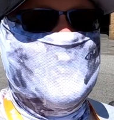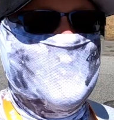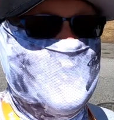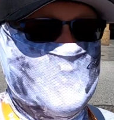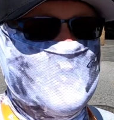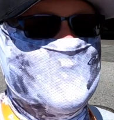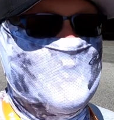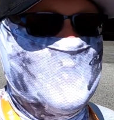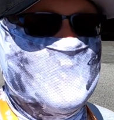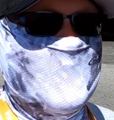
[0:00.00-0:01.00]
couple other things
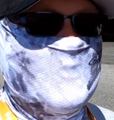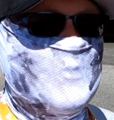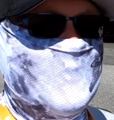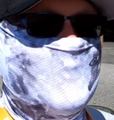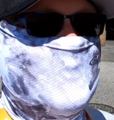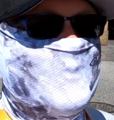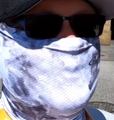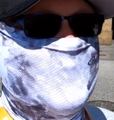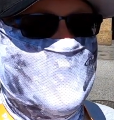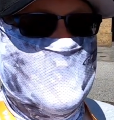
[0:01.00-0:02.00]
about that as well, too.
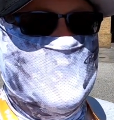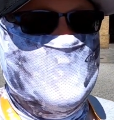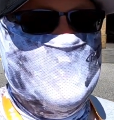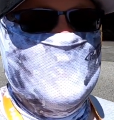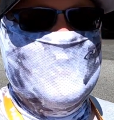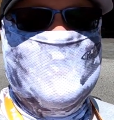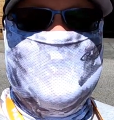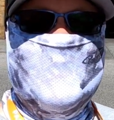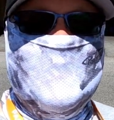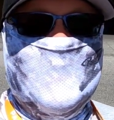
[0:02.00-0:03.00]
They are
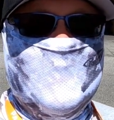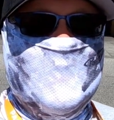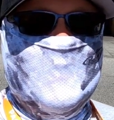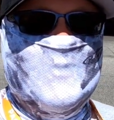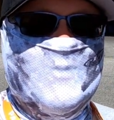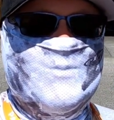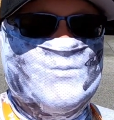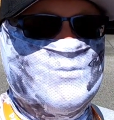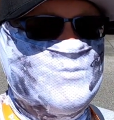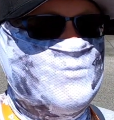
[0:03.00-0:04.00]
not
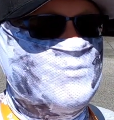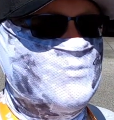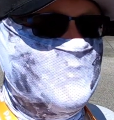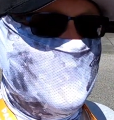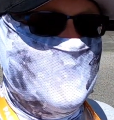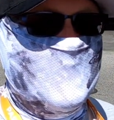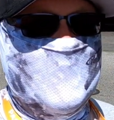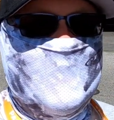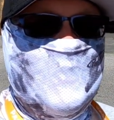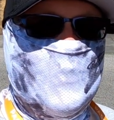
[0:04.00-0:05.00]

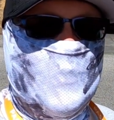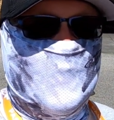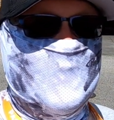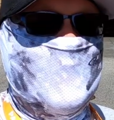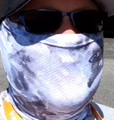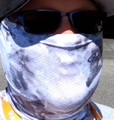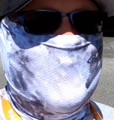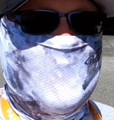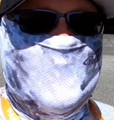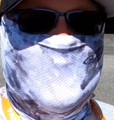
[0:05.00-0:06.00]
letting you order up
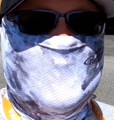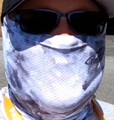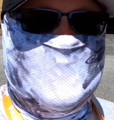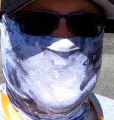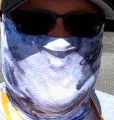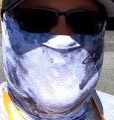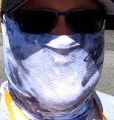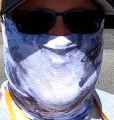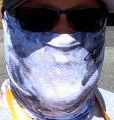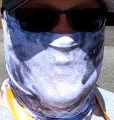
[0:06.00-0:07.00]
front unless, I'm
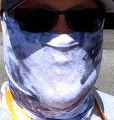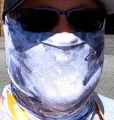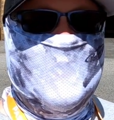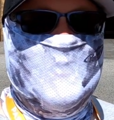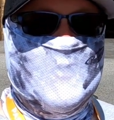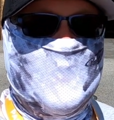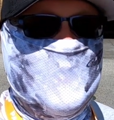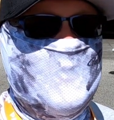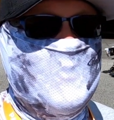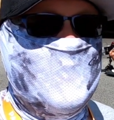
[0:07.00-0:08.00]
guessing, you don't have your
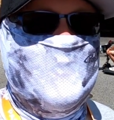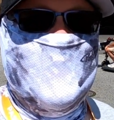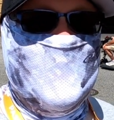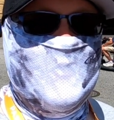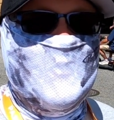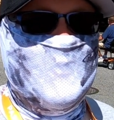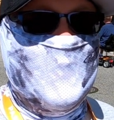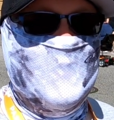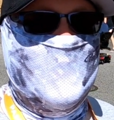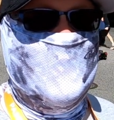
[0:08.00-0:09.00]
phone. But if you have your
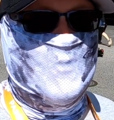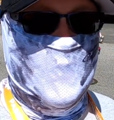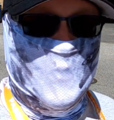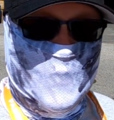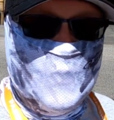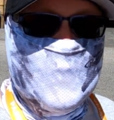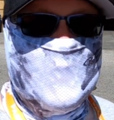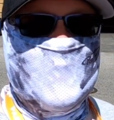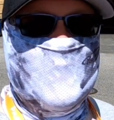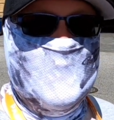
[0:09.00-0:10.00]
phone, you have mobile
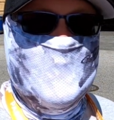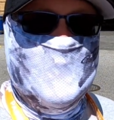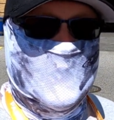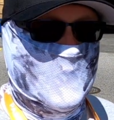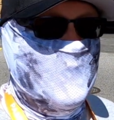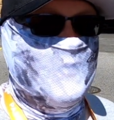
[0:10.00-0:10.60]
order, all